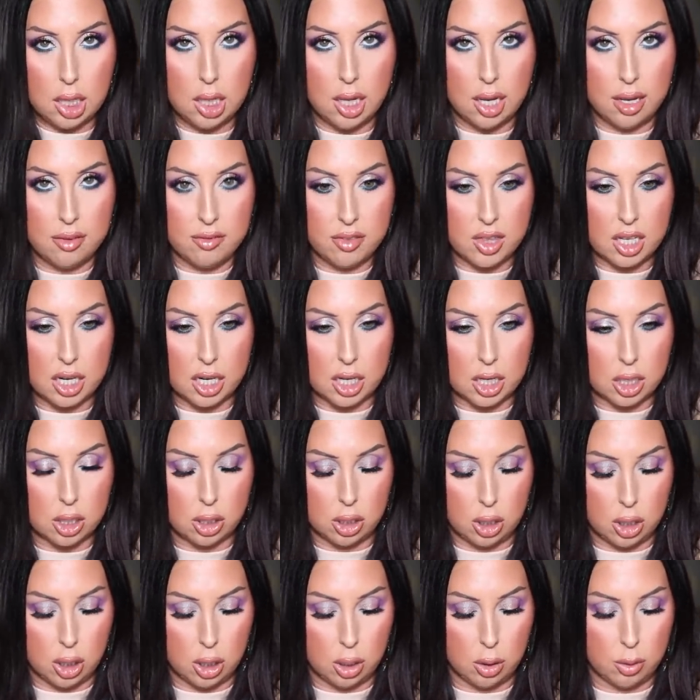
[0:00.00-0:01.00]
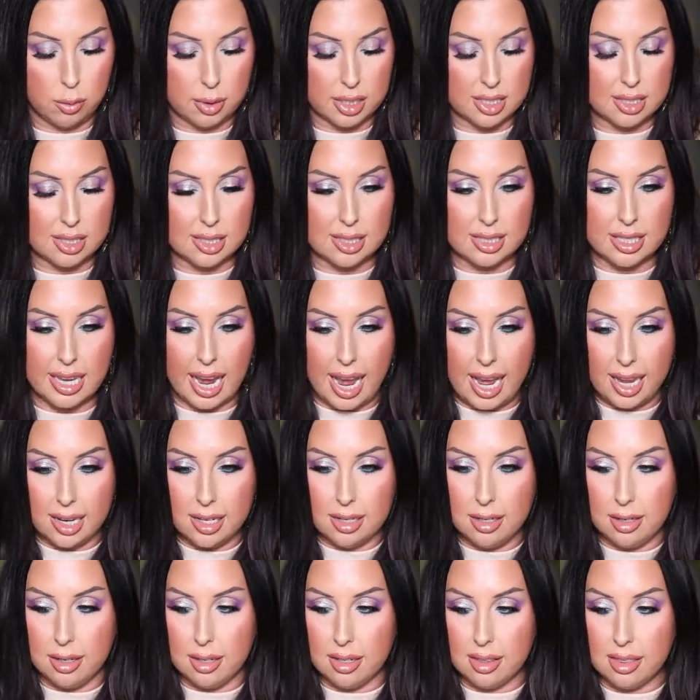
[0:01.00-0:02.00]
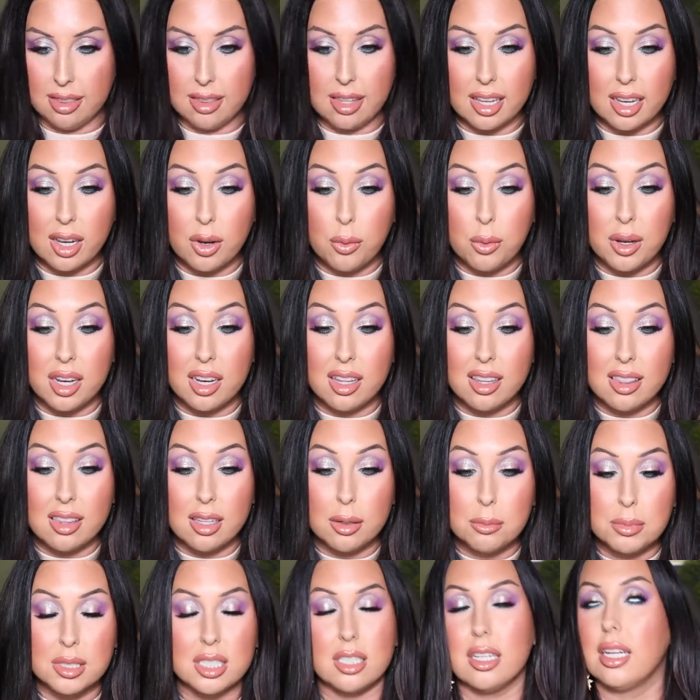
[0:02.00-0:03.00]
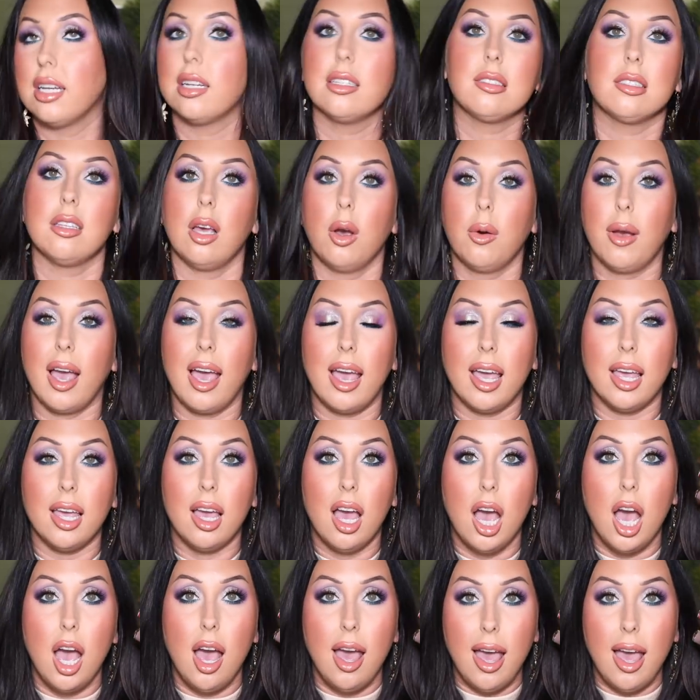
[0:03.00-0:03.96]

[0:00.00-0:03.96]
of their new satin liquid lipsticks, okay?